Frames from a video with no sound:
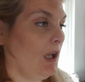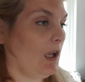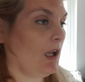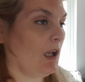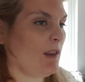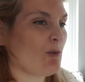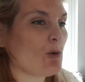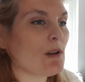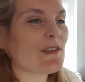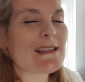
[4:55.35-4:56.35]
They're
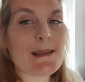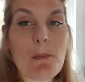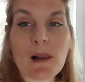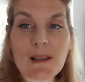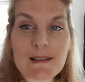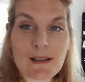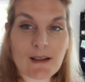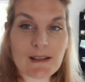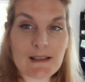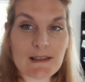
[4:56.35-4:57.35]
all of a similar
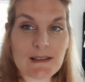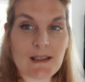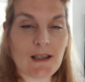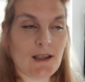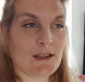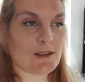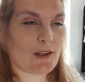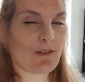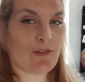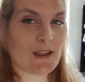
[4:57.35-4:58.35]
size, so so
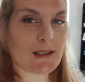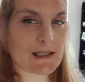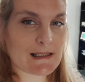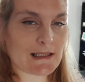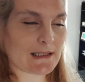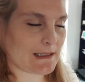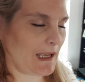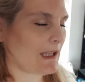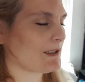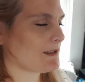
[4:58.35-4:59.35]
they fit nicely in his hand.